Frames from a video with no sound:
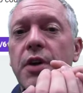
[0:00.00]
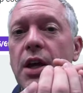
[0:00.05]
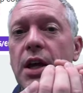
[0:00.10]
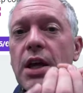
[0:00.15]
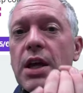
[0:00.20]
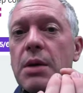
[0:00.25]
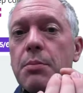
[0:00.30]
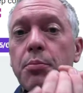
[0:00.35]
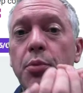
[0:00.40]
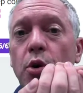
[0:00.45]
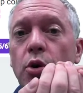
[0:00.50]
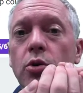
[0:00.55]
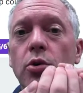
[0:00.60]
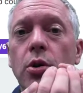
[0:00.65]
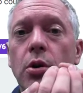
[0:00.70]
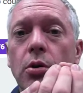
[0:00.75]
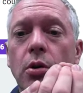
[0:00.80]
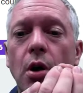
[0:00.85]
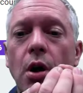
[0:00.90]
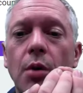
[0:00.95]
a burglar
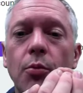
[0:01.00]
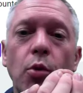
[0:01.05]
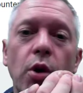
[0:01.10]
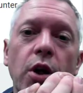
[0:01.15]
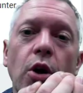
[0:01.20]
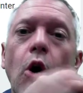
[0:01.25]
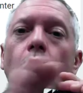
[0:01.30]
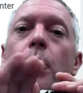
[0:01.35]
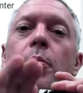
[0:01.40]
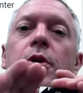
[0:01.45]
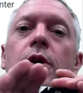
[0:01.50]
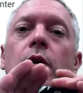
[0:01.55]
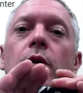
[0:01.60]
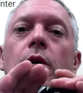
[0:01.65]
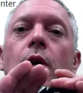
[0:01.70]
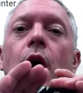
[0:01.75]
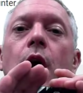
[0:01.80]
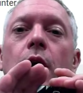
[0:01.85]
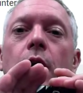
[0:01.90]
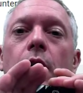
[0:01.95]
alarm where you open your
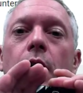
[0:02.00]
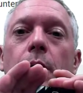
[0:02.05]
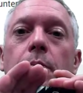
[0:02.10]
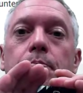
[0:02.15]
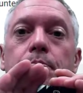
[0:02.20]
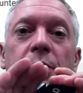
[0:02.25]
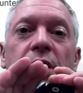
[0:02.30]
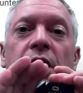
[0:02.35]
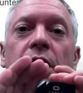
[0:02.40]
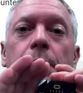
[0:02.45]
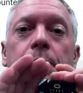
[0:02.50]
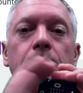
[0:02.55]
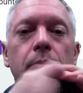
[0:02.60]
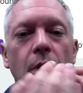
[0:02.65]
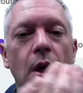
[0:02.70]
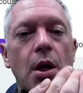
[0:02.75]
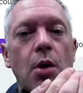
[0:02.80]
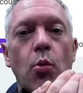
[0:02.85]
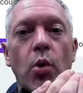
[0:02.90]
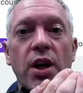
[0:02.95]
locker and beep,
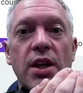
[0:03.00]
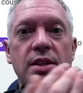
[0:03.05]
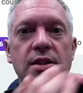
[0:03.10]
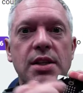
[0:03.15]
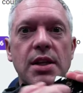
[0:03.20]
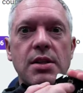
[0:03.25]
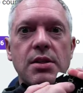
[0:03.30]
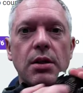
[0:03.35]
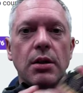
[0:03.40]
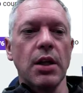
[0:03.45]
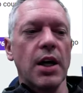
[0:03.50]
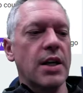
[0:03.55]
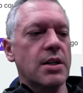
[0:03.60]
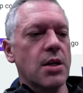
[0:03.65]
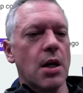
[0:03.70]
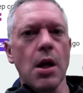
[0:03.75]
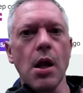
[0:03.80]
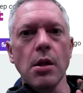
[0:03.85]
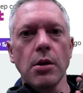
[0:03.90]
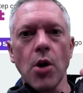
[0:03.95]
when it sees the light, an
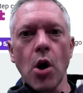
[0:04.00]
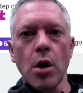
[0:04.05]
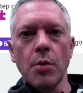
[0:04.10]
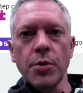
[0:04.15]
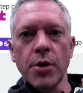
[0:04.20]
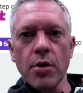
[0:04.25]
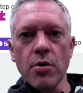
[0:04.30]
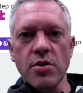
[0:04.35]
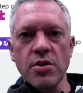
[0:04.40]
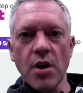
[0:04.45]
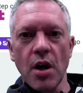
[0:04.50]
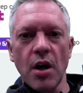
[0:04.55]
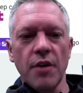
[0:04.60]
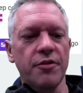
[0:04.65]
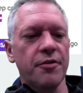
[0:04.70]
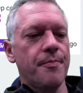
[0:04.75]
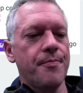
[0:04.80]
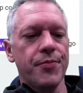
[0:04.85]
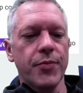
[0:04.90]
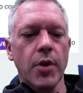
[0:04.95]
alarm goes off,
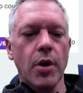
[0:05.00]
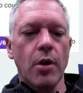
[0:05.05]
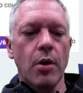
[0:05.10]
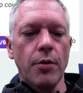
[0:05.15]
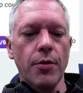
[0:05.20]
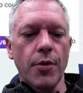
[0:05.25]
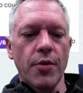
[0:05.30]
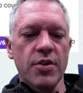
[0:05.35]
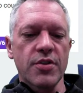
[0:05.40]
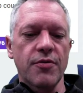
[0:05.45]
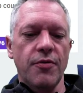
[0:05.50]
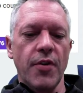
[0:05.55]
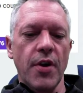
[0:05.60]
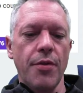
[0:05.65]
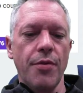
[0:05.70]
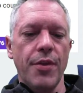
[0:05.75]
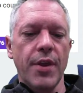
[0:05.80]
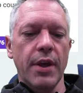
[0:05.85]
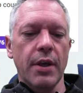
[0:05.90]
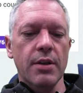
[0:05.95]
all those fun
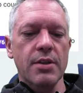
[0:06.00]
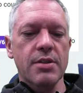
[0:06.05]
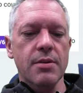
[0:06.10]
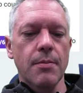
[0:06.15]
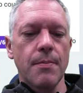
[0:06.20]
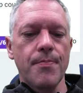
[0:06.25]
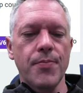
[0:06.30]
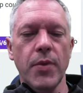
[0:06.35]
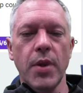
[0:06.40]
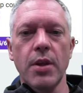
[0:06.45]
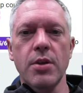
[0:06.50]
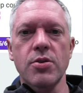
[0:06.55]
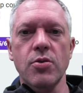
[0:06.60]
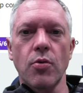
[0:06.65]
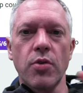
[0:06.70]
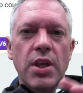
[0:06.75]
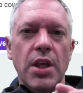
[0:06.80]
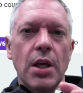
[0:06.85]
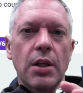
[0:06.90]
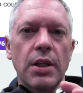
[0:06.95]
things. So
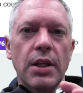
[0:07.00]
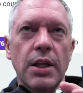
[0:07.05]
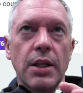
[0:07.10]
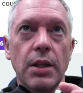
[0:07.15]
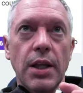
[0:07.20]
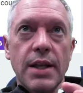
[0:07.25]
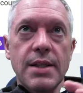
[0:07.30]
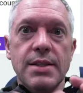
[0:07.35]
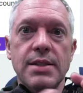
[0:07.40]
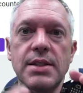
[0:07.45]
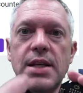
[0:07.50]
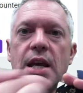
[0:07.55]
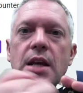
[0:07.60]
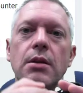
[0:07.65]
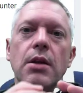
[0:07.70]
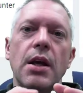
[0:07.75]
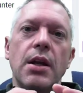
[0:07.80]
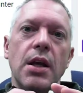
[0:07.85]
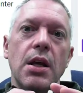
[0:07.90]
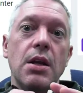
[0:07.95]
the LED lights take
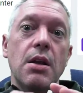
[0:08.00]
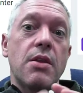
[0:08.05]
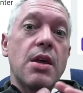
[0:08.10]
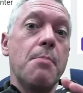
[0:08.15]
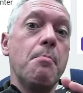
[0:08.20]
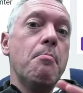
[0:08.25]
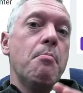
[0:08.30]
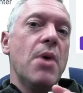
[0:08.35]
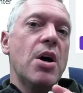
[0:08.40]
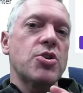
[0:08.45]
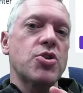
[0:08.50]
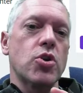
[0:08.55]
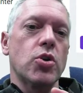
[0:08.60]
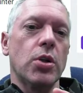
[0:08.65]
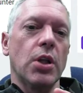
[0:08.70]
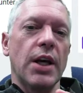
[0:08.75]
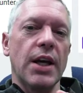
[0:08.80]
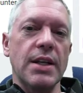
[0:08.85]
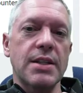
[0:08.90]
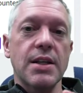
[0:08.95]
light in, they measure
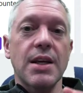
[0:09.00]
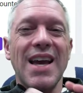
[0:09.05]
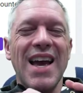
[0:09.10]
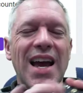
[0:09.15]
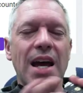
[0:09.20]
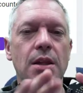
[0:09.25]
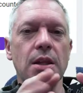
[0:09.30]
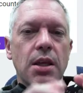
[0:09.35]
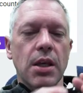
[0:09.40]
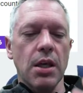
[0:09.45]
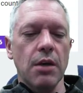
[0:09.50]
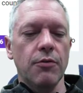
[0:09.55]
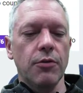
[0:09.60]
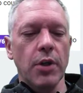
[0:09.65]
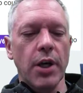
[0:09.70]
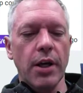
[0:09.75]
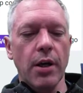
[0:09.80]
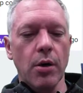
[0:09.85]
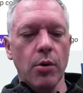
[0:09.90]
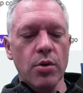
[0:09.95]
light, and they give
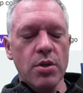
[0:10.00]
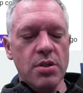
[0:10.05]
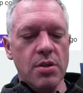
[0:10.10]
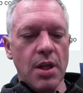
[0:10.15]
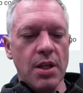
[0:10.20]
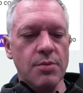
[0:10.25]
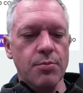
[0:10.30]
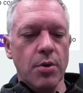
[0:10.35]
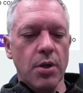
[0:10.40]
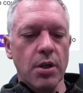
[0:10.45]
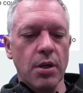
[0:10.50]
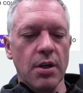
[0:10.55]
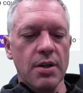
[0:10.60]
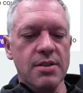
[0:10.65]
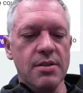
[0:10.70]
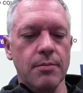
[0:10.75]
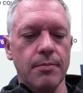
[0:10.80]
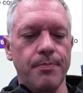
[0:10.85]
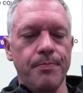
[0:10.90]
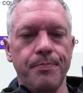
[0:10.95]
light out. So that's pretty
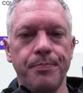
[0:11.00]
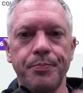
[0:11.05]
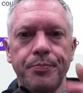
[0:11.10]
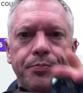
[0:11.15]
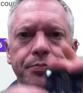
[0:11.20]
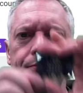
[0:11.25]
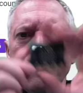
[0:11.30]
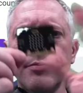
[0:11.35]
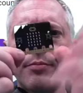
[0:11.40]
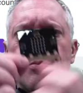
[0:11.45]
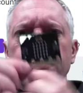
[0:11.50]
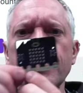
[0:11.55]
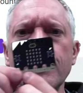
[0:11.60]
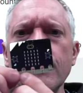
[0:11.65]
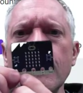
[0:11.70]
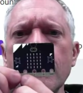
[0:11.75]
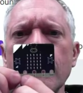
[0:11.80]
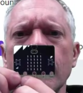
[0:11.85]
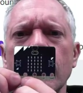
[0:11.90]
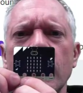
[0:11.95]
awesome.
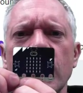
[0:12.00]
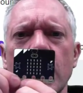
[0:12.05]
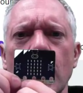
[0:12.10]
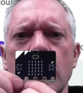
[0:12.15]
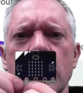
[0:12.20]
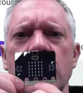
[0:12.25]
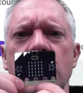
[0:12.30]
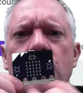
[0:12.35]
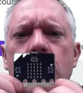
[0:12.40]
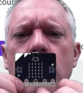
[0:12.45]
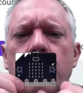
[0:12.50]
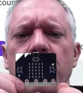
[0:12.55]
There's a strip